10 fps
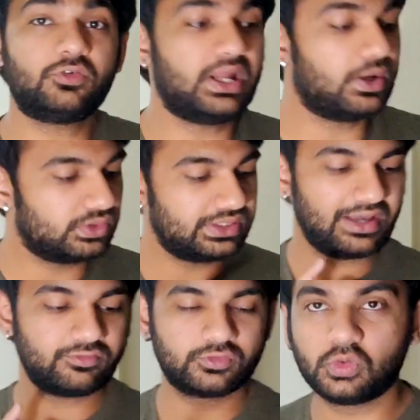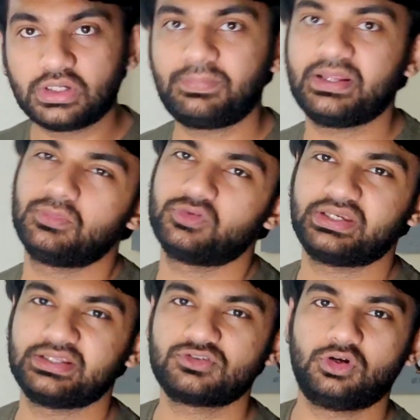this phone, I only have Google Play
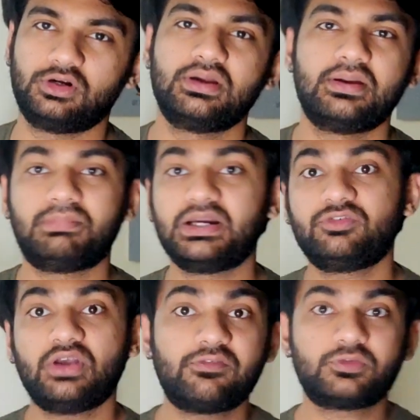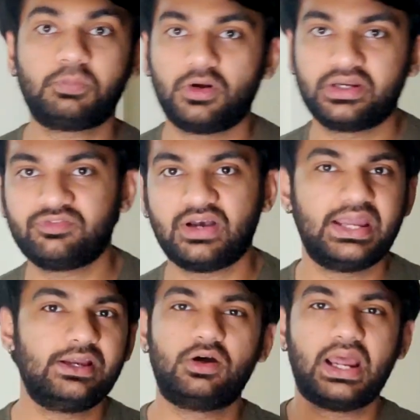Music installed. But if you have
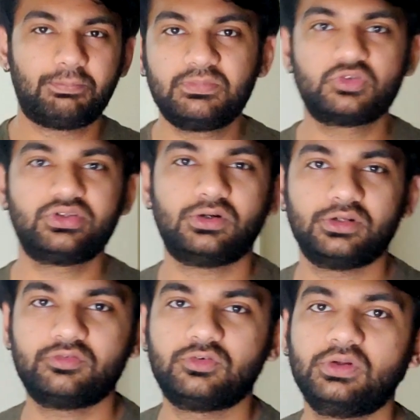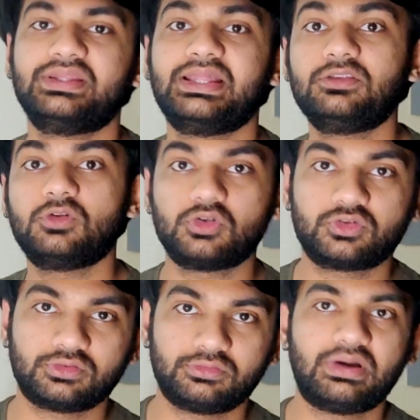Spotify or Apple Music on your phone, then
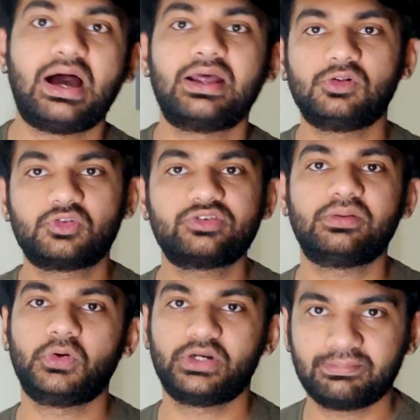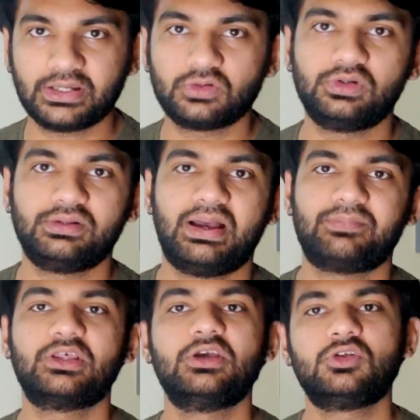those are also supported by Google
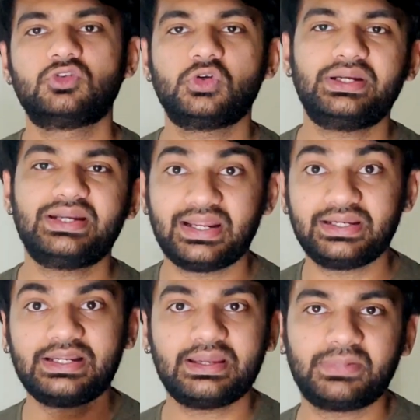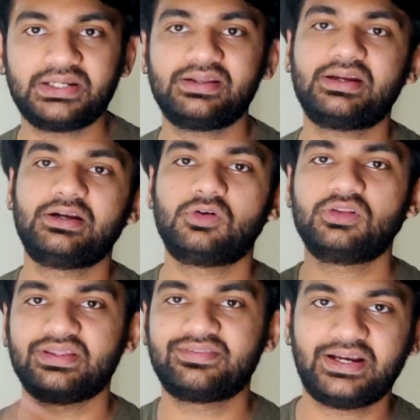Maps. So you can directly embed their
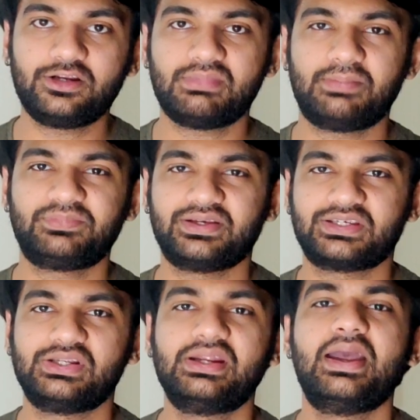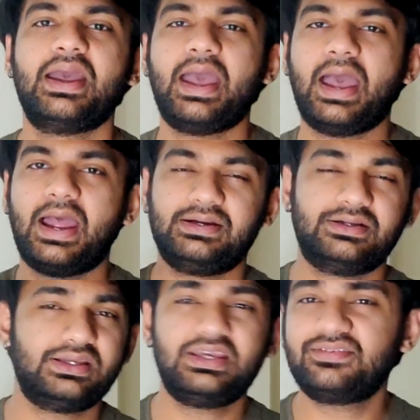controls inside your map section
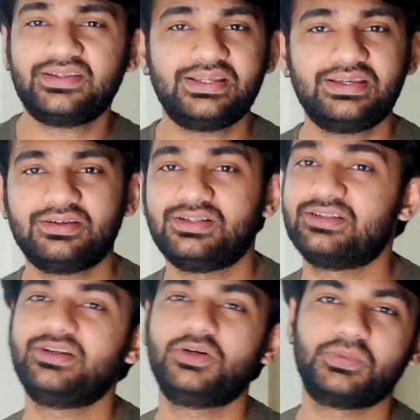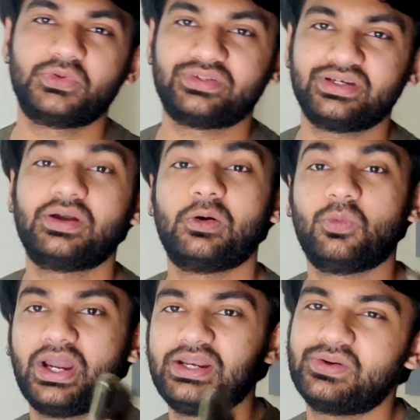and easily listen to music
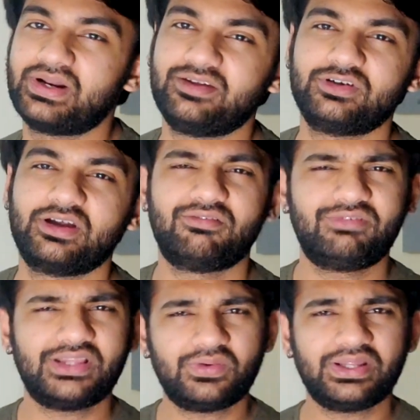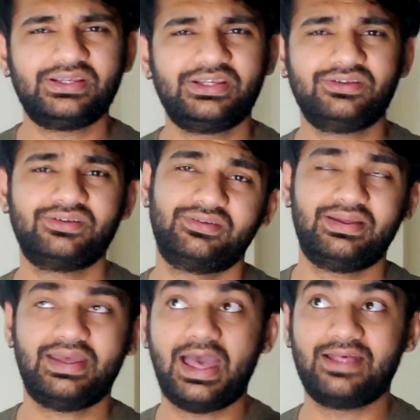while you drive without any
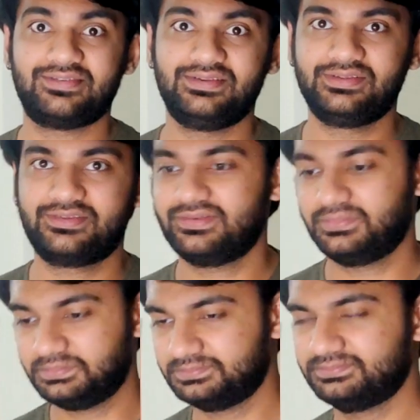hassles.